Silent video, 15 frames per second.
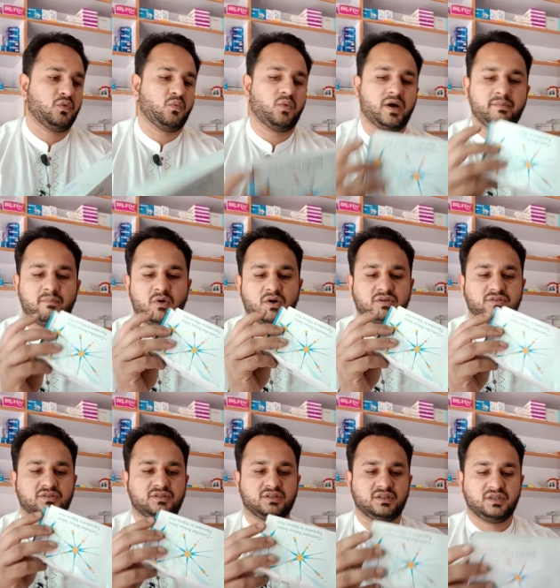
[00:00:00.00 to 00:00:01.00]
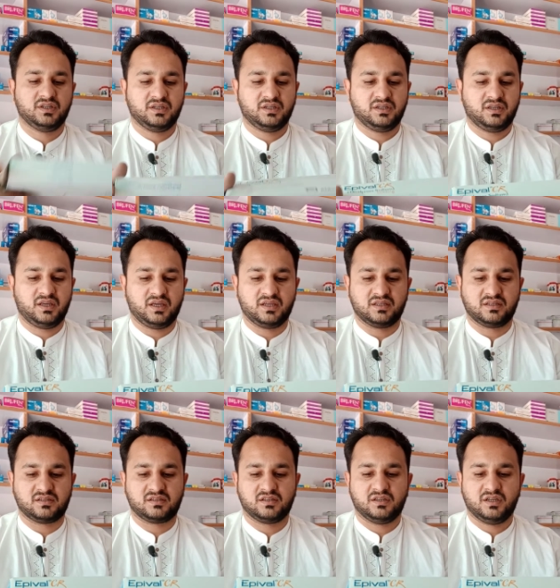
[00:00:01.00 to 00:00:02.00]
one box
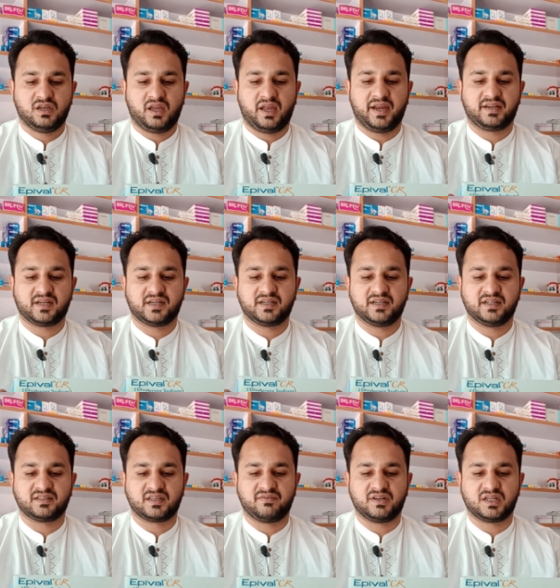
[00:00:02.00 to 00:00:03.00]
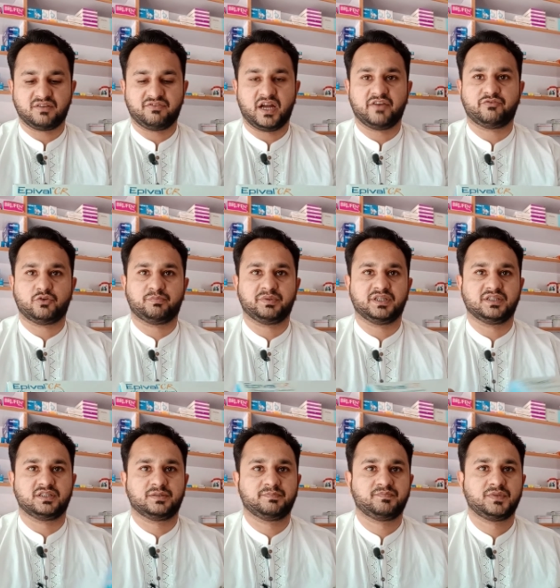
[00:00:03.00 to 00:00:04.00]
is 875
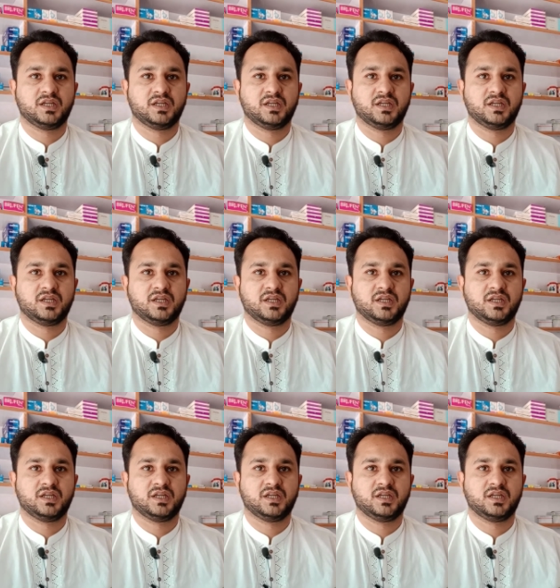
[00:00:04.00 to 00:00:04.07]
rupees.